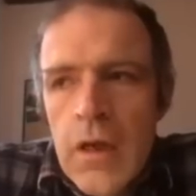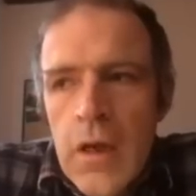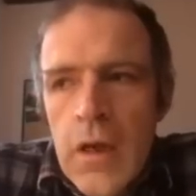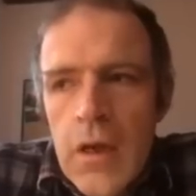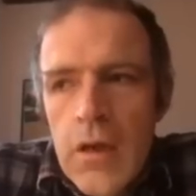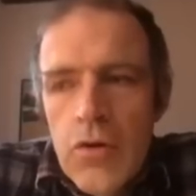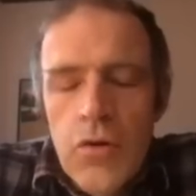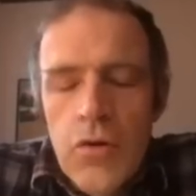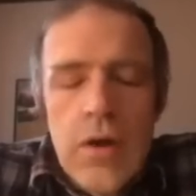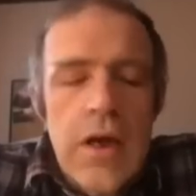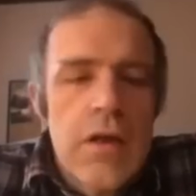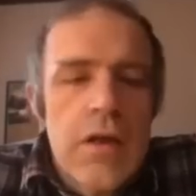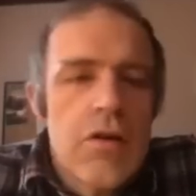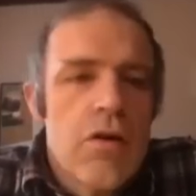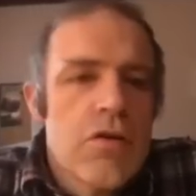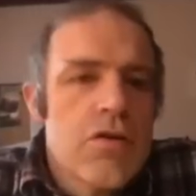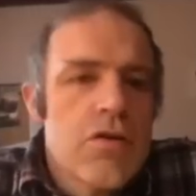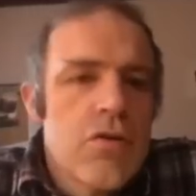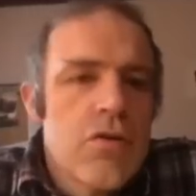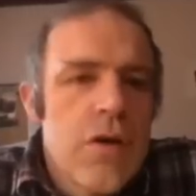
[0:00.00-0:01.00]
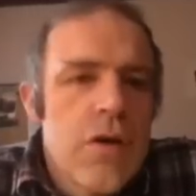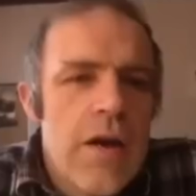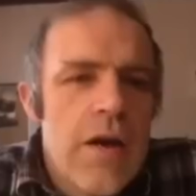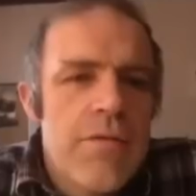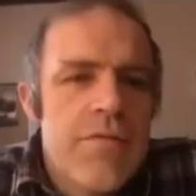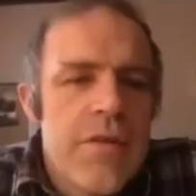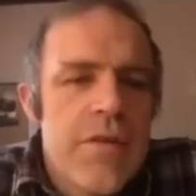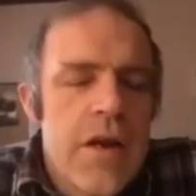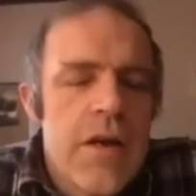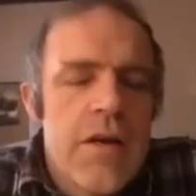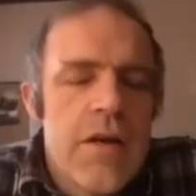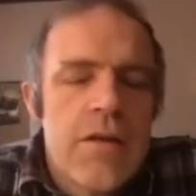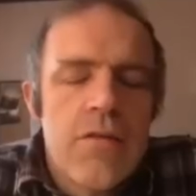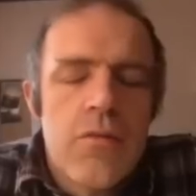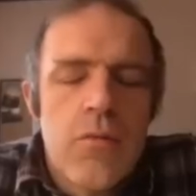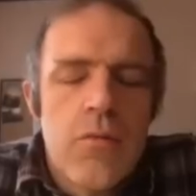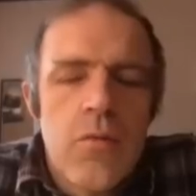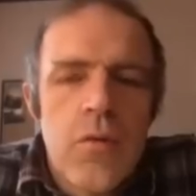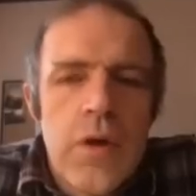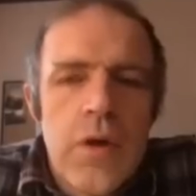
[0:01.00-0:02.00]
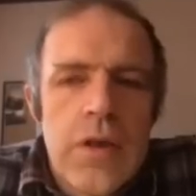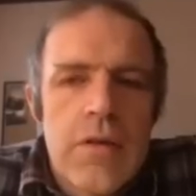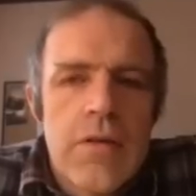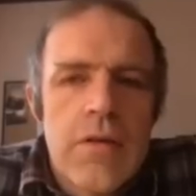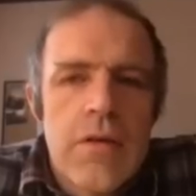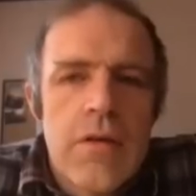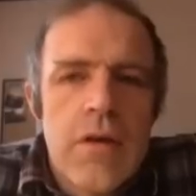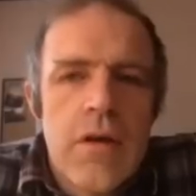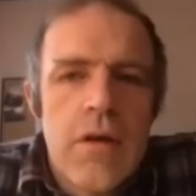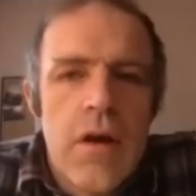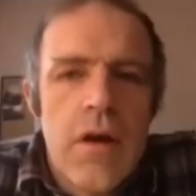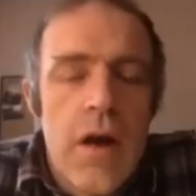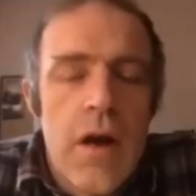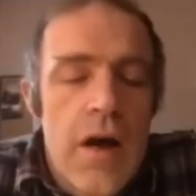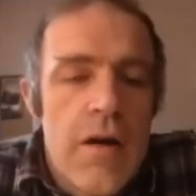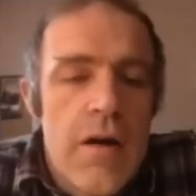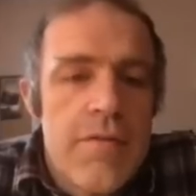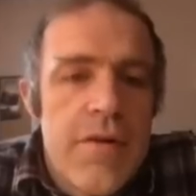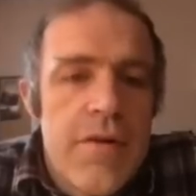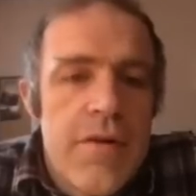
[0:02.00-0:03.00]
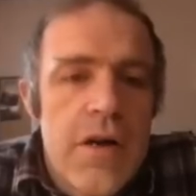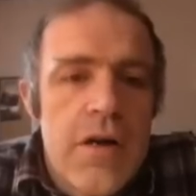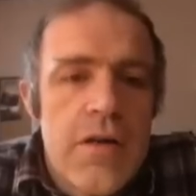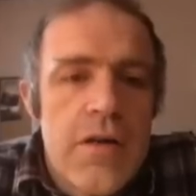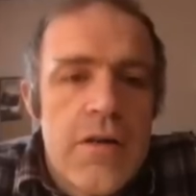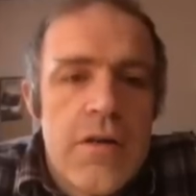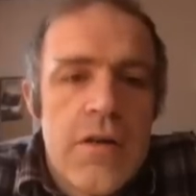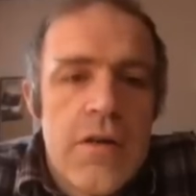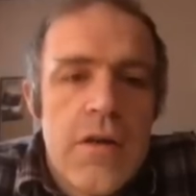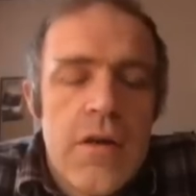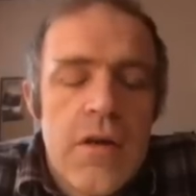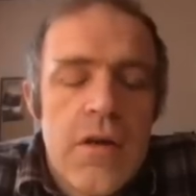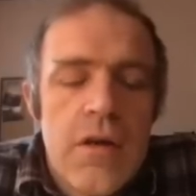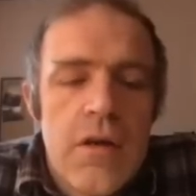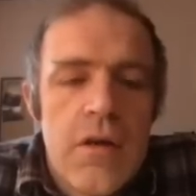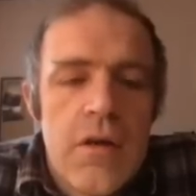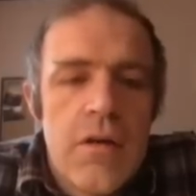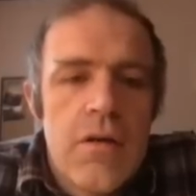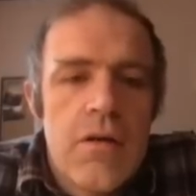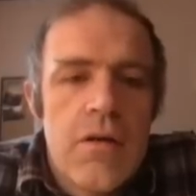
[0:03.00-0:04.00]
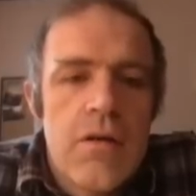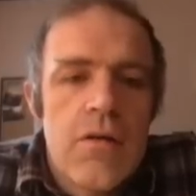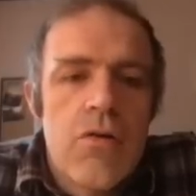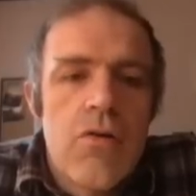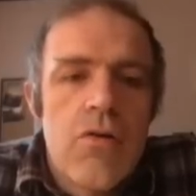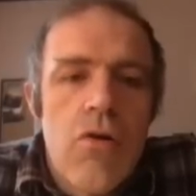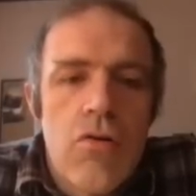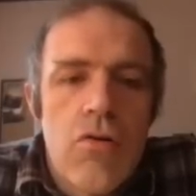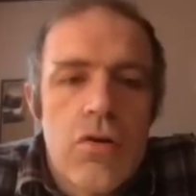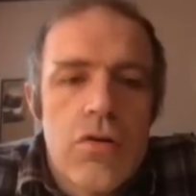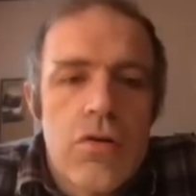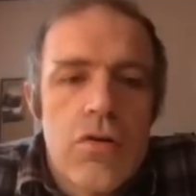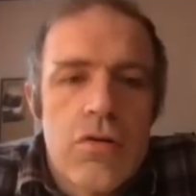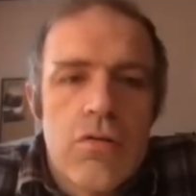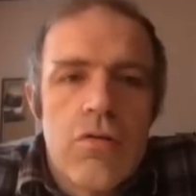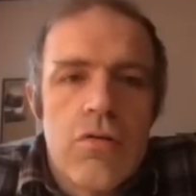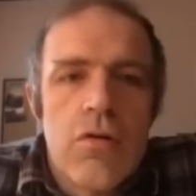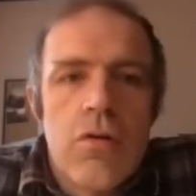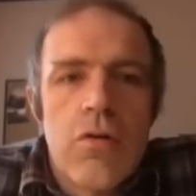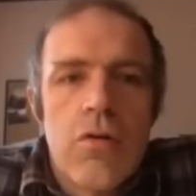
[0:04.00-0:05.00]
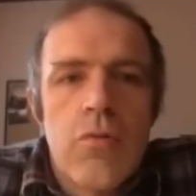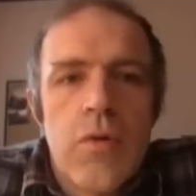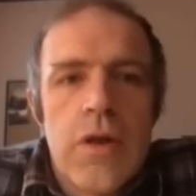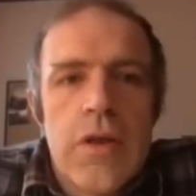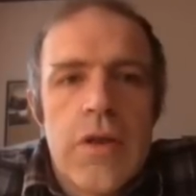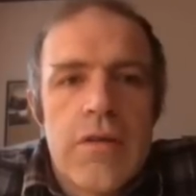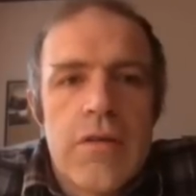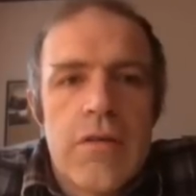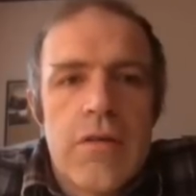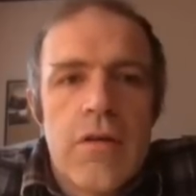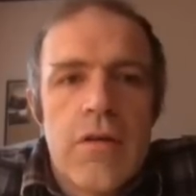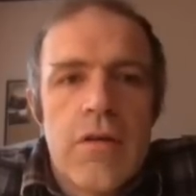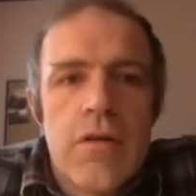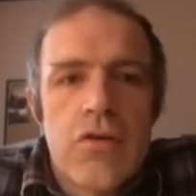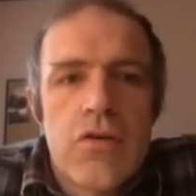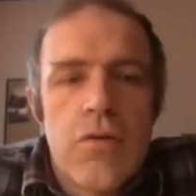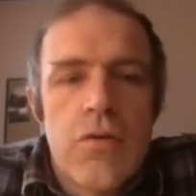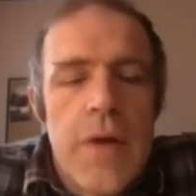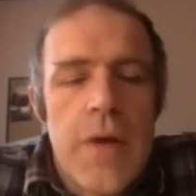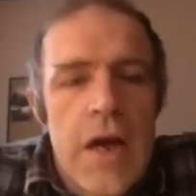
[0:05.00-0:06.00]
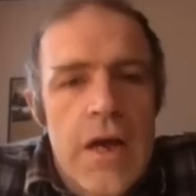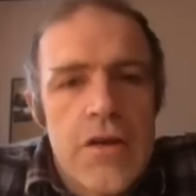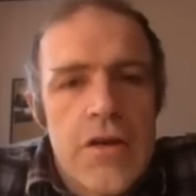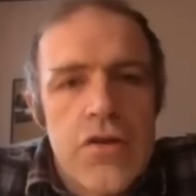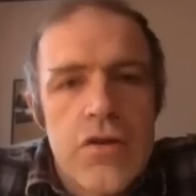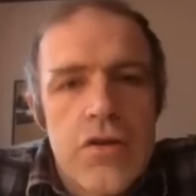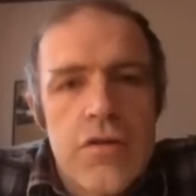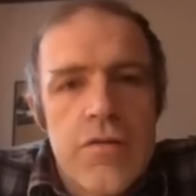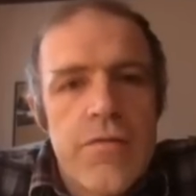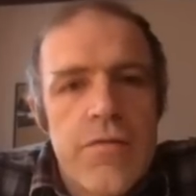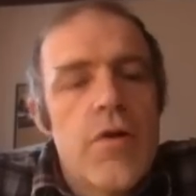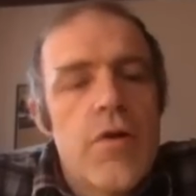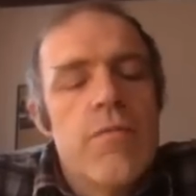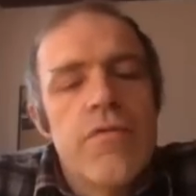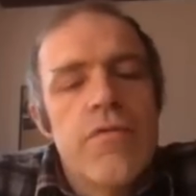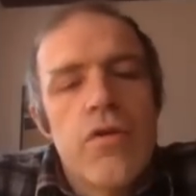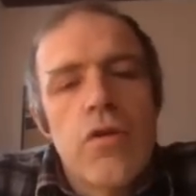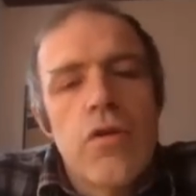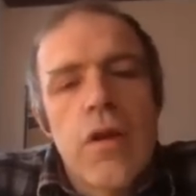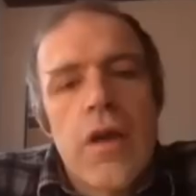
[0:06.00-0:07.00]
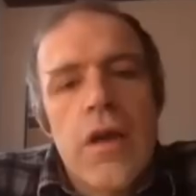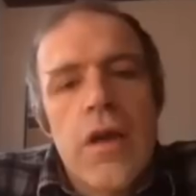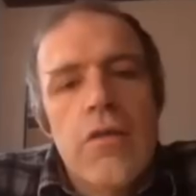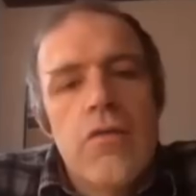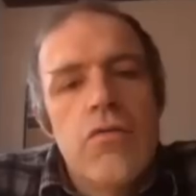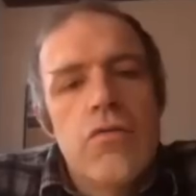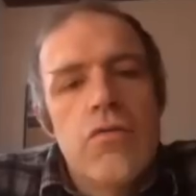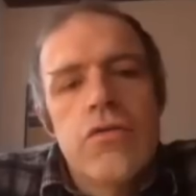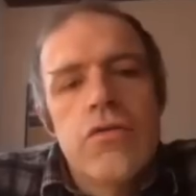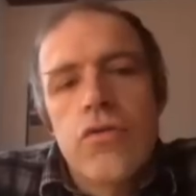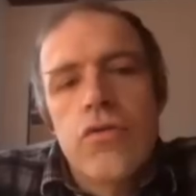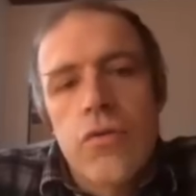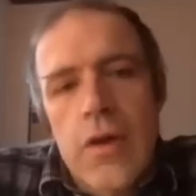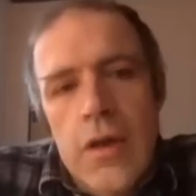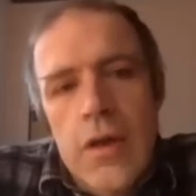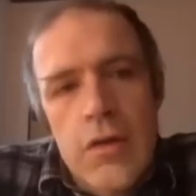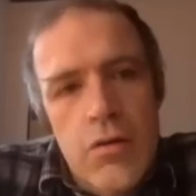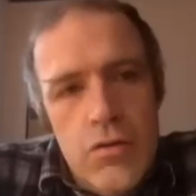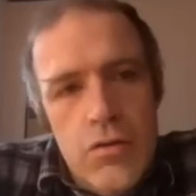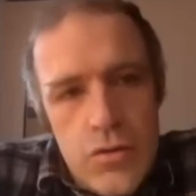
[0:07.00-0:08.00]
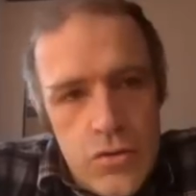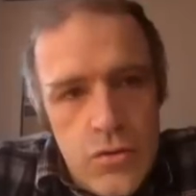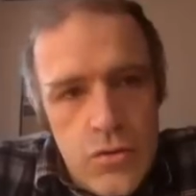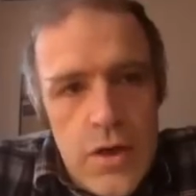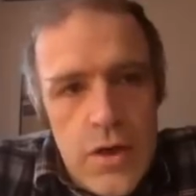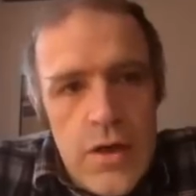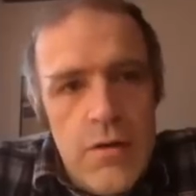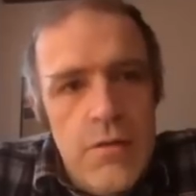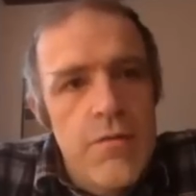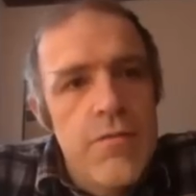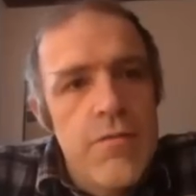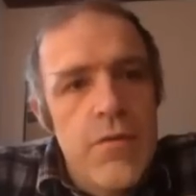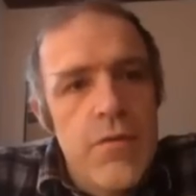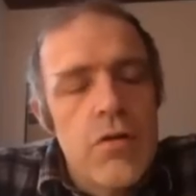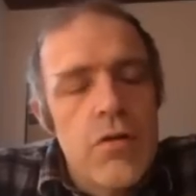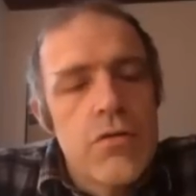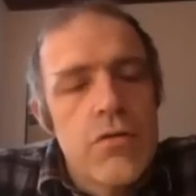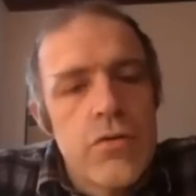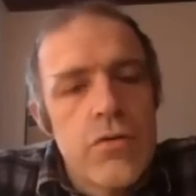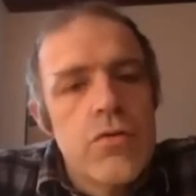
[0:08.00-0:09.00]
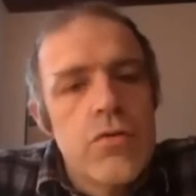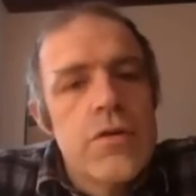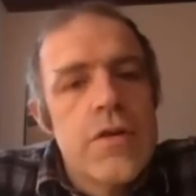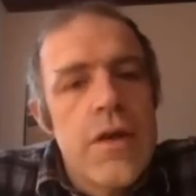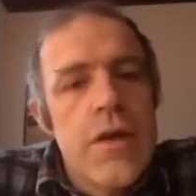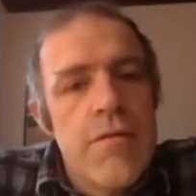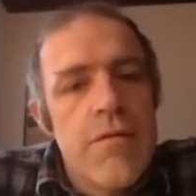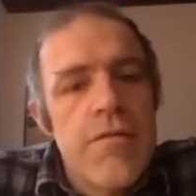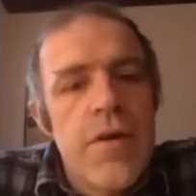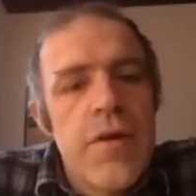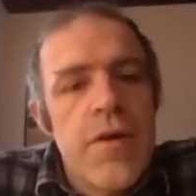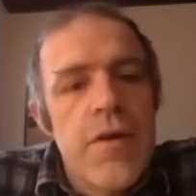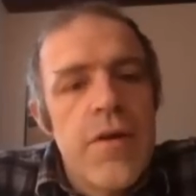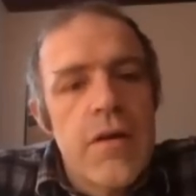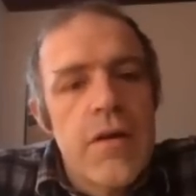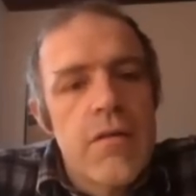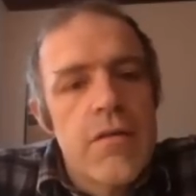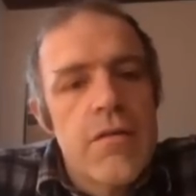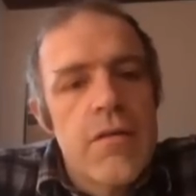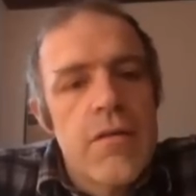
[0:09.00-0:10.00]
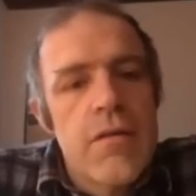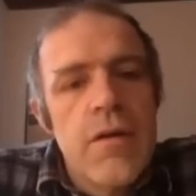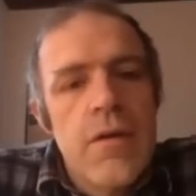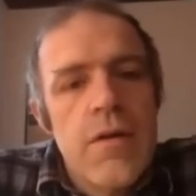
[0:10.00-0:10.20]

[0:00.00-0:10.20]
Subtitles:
You can also have that with lava rocks or with some ashes from volcanoes. You can also have all those effects.